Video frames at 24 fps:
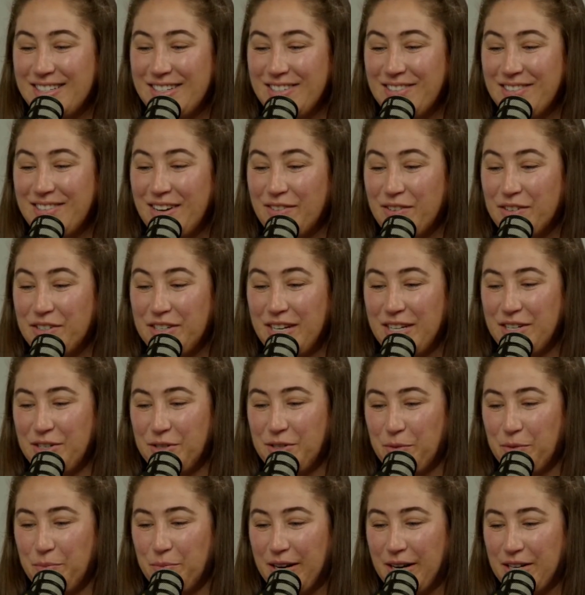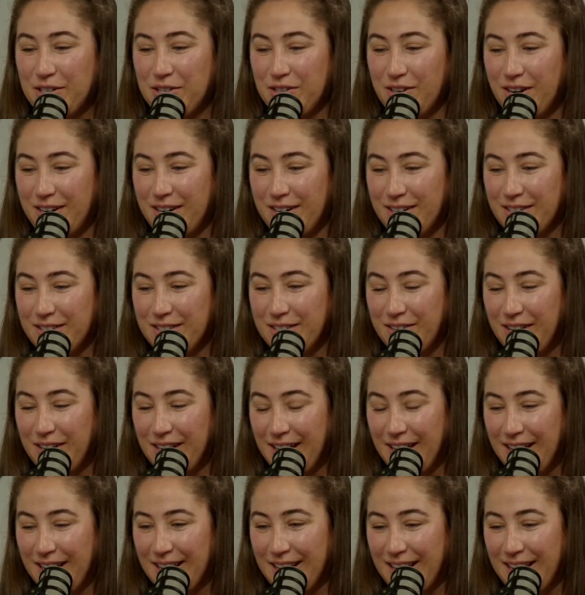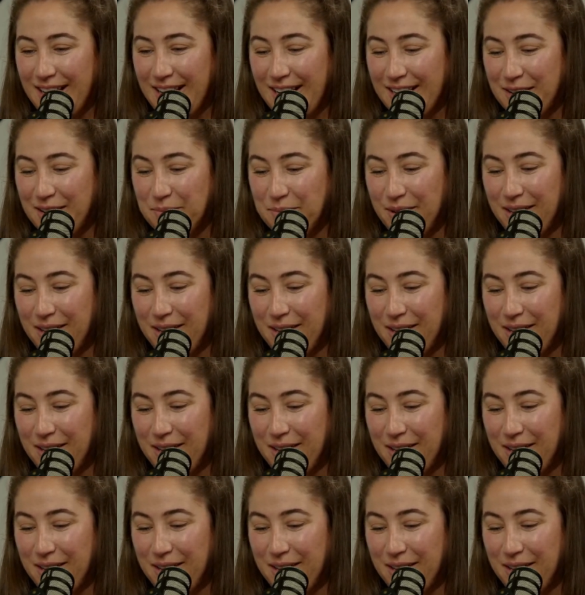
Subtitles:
June never changes her picture on us, so I got it.